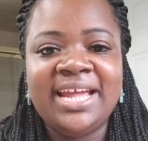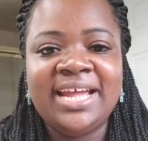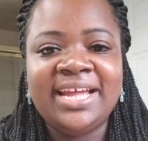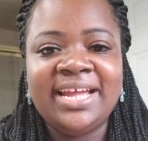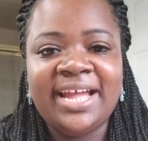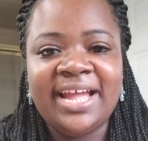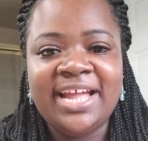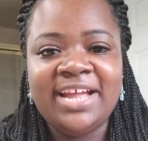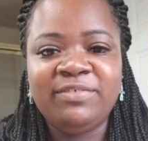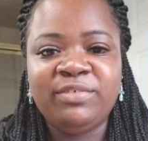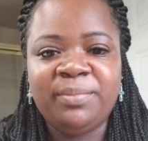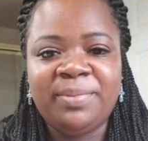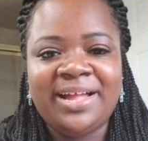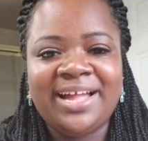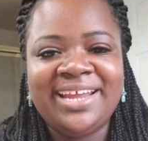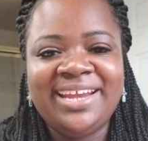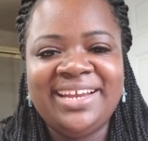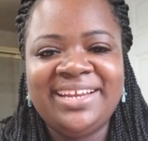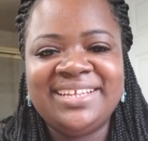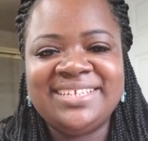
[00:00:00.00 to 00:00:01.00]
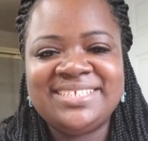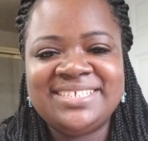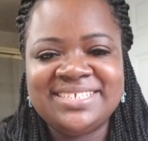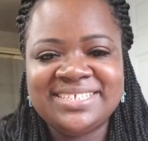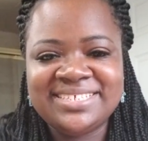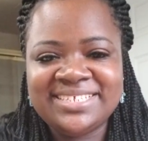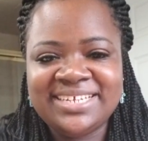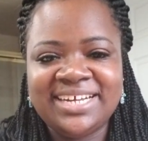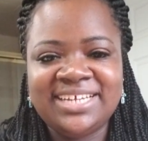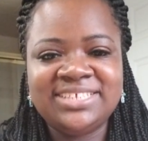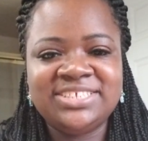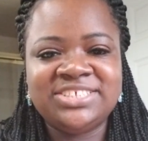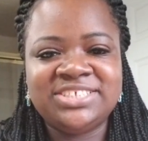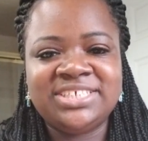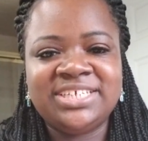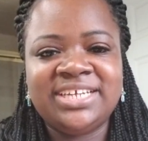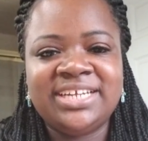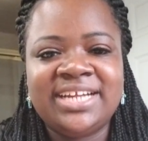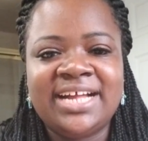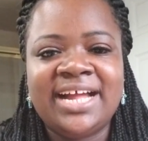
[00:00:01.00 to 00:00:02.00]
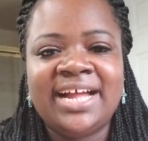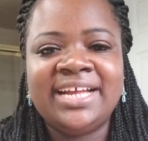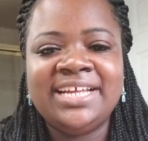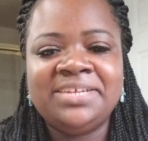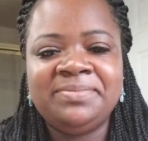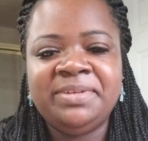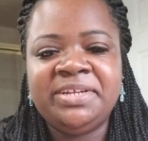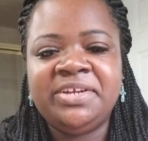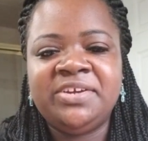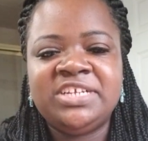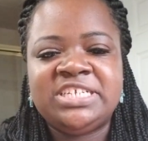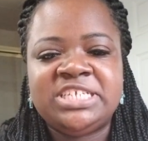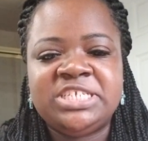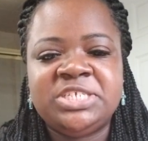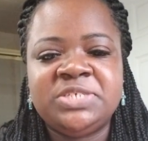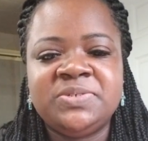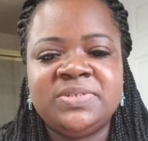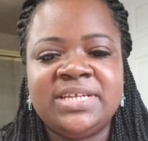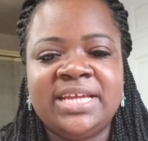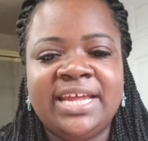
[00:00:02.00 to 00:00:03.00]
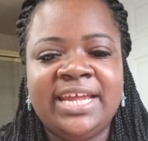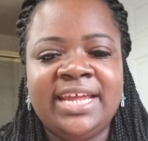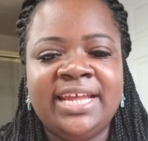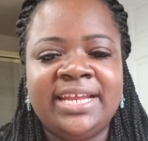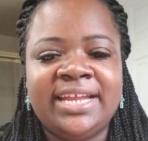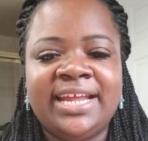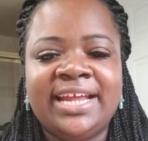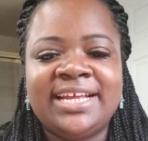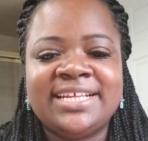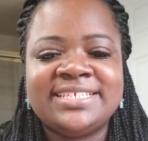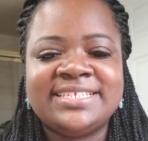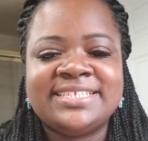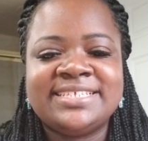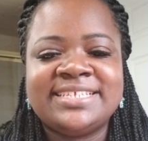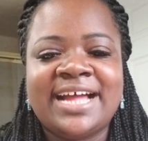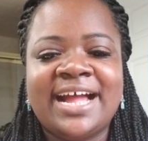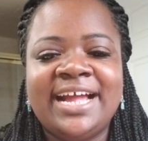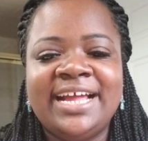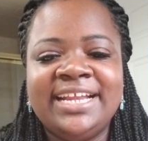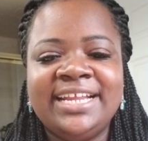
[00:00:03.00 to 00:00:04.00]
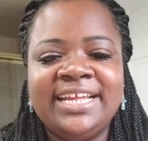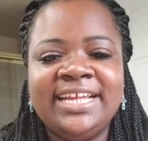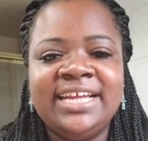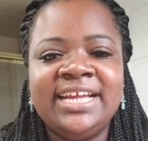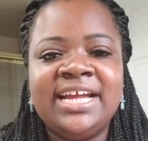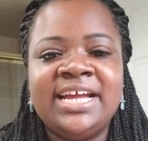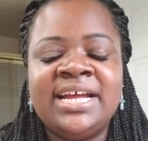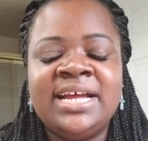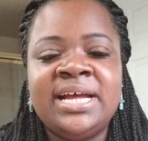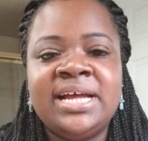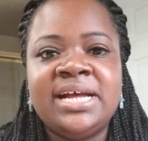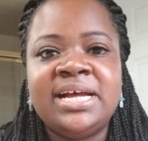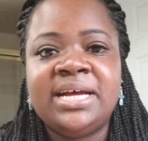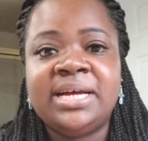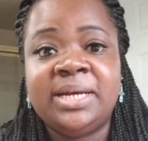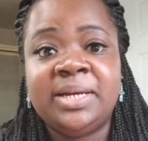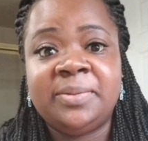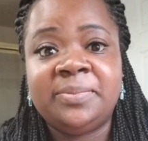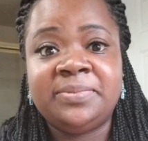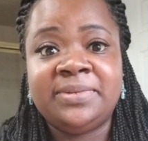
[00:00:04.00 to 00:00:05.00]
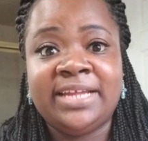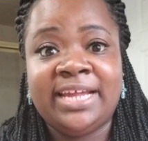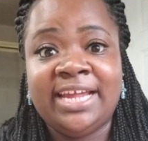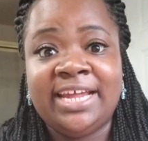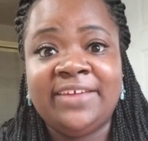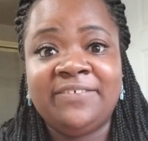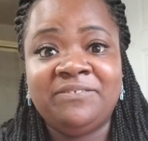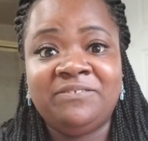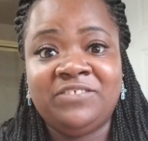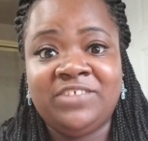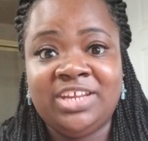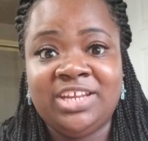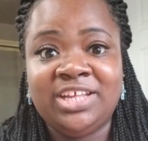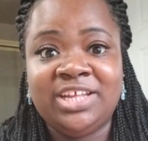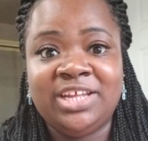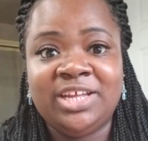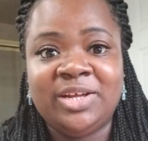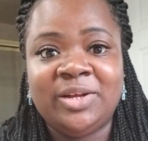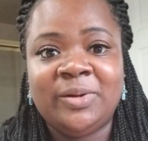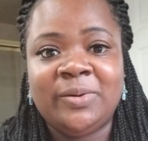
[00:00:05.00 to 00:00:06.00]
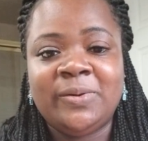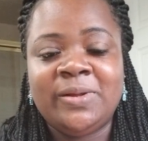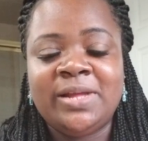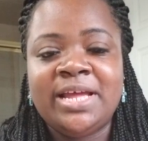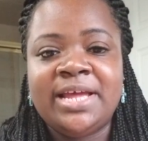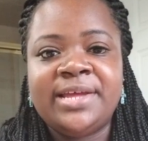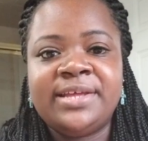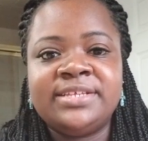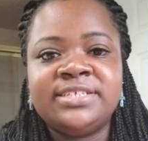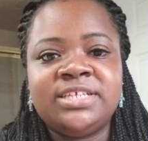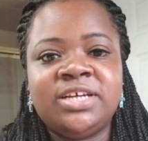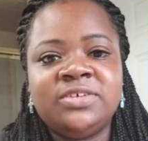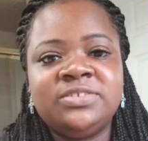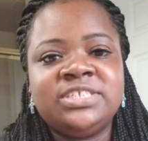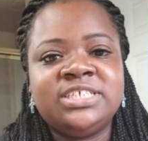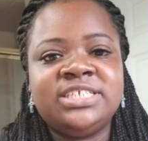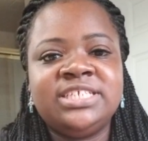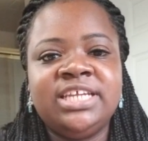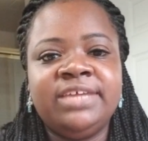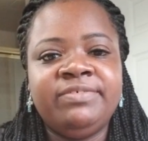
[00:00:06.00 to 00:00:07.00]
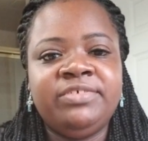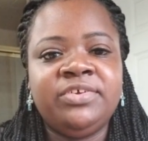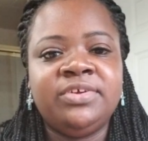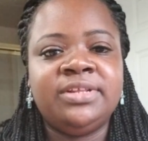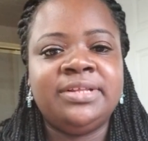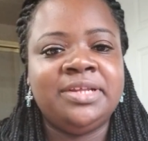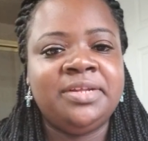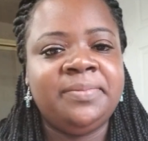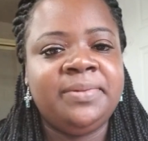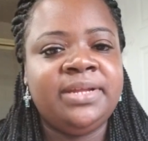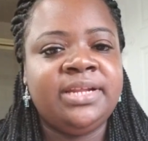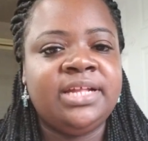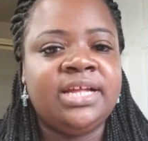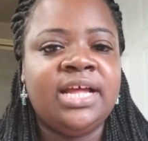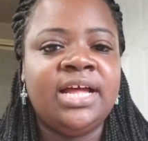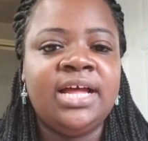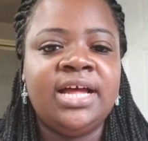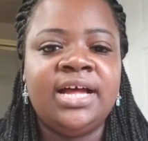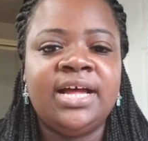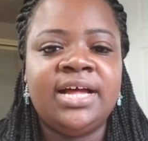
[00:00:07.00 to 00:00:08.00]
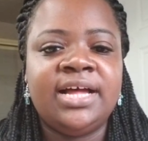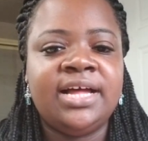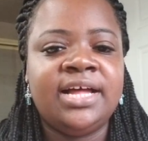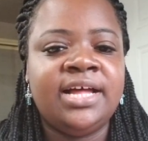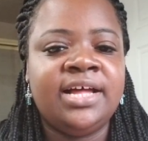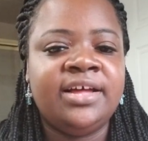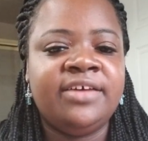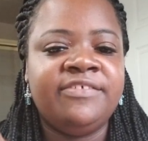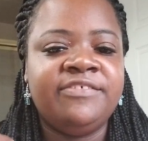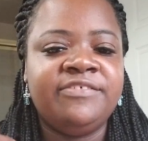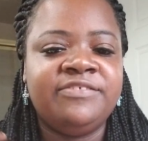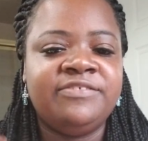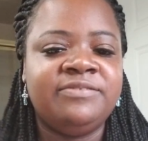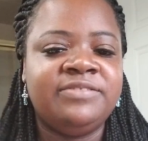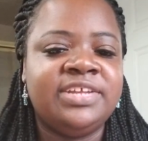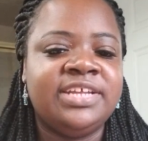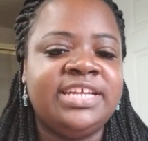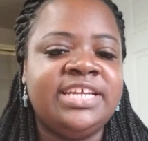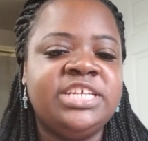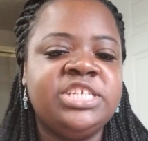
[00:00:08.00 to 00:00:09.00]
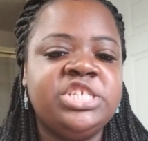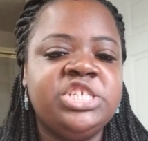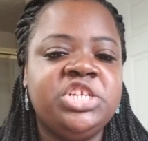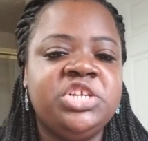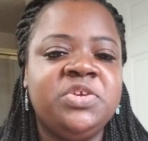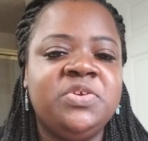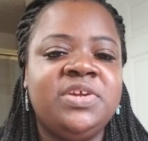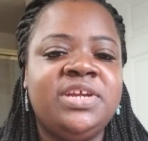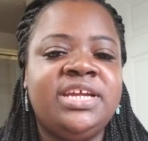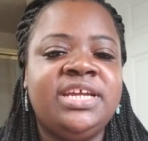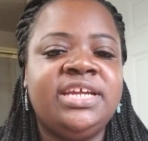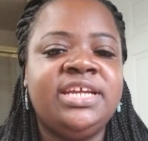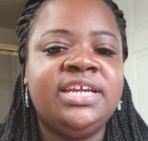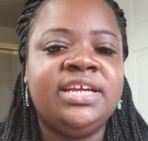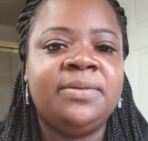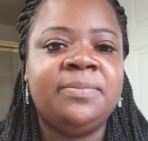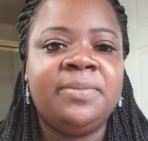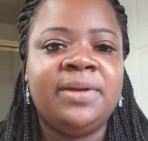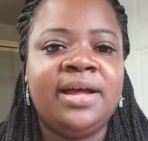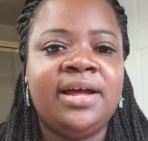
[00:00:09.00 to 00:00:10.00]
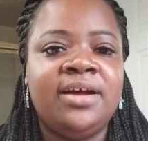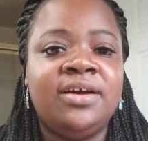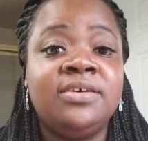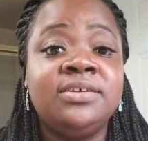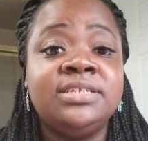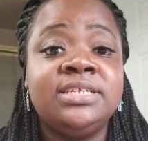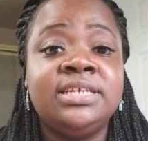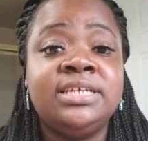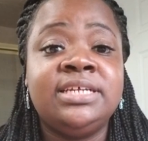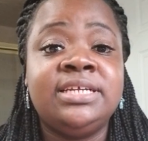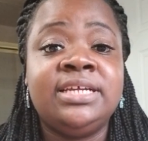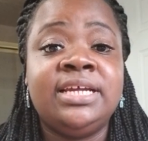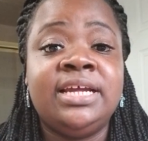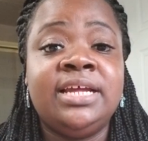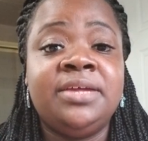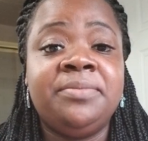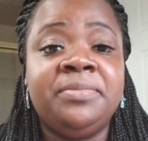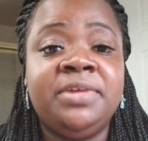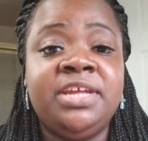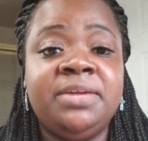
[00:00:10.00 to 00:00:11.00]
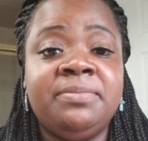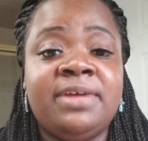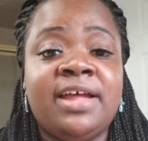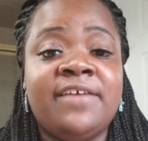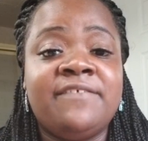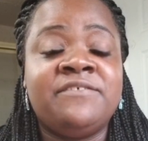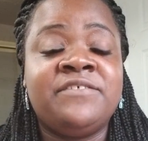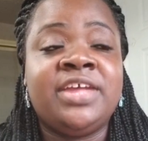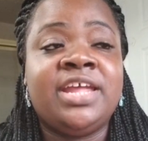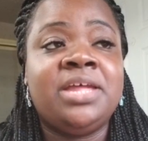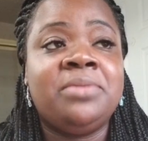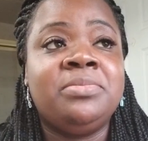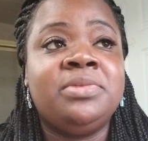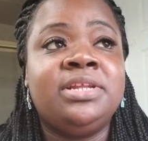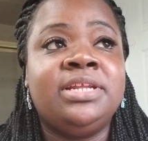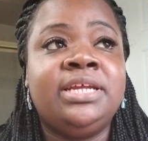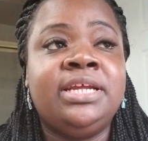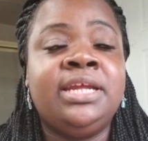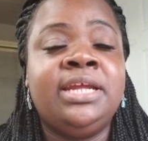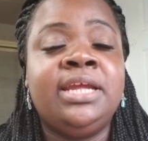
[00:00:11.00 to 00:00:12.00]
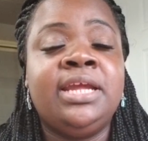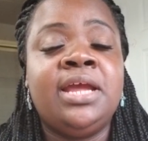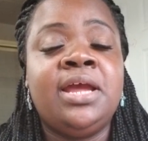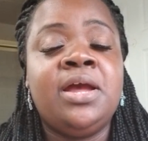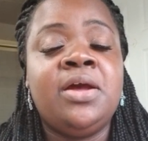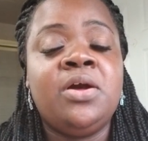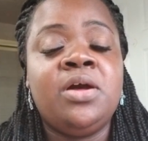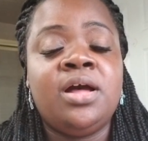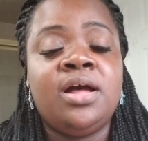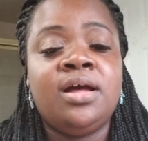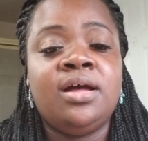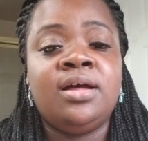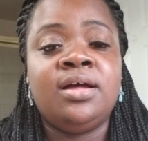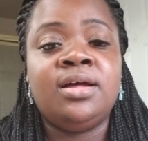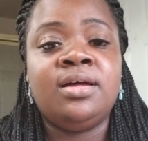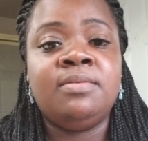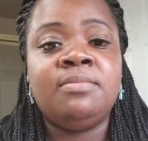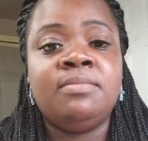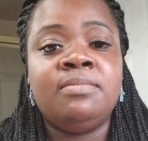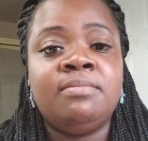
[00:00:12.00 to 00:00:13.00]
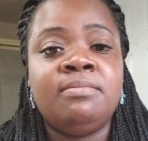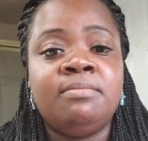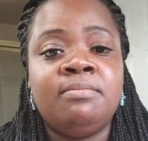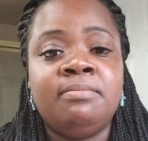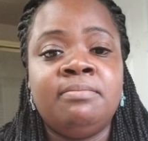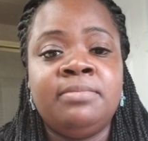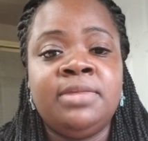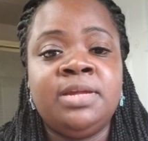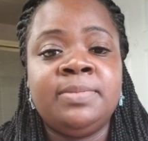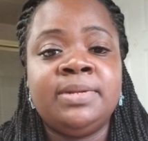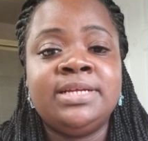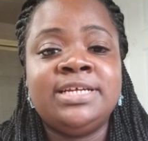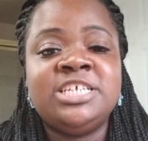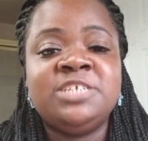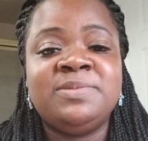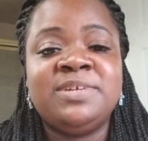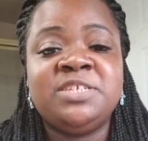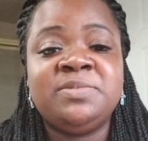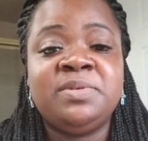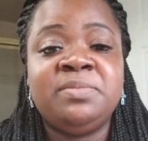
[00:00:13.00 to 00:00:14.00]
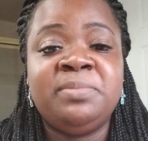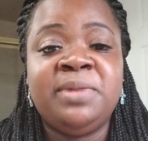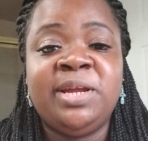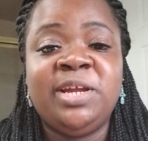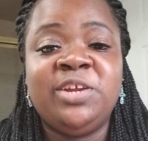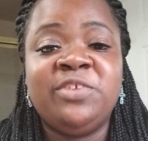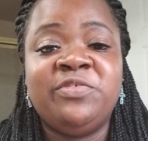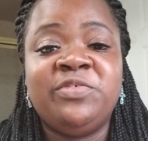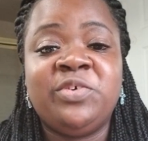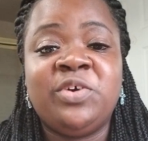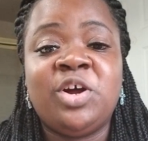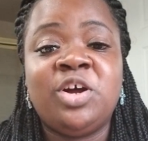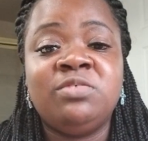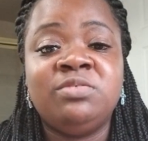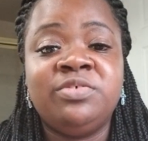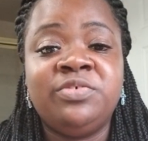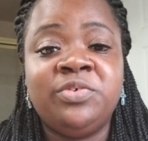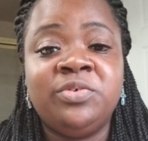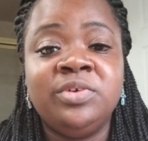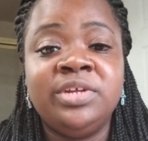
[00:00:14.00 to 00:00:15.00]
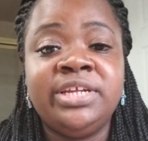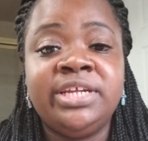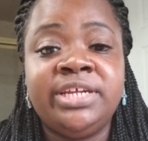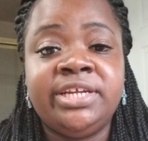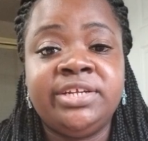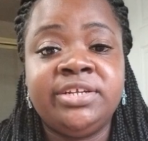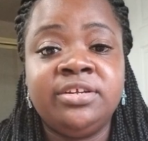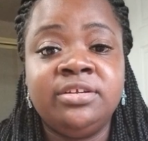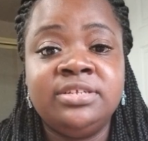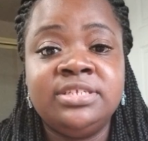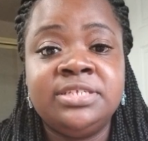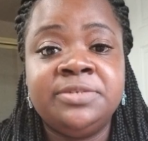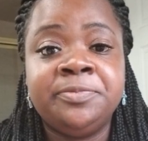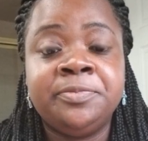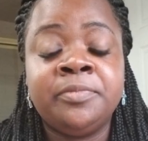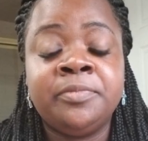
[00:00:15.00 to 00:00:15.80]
Hey everybody, this is Tanja and I am here to do an exciting update video. So just to give you a little bit of the history about me and my family, me and my husband has been married for over 4 years.